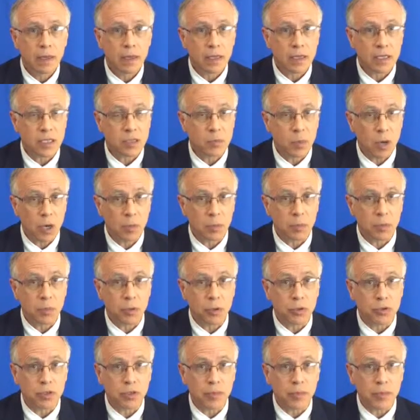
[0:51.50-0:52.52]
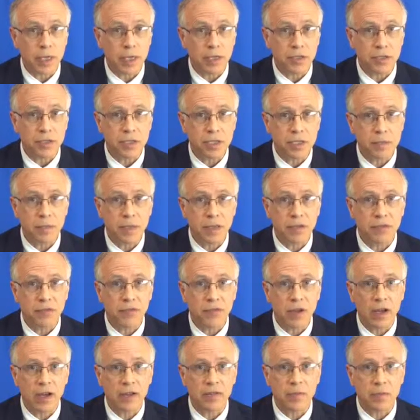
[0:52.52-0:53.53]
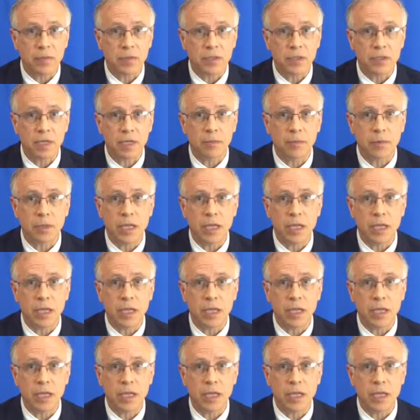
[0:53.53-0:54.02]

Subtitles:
A small proportion of patients, about 5%,